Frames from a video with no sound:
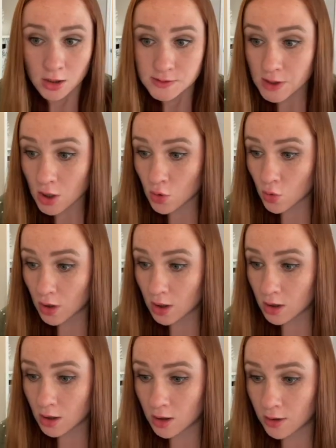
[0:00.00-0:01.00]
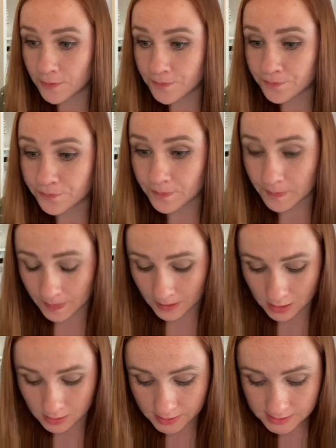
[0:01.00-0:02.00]
So,
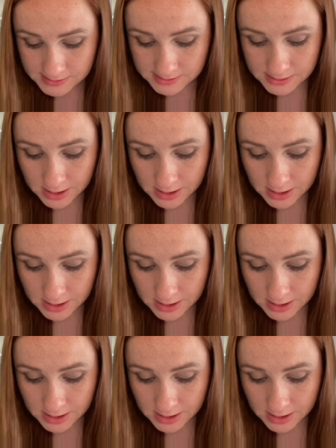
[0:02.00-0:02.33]
let's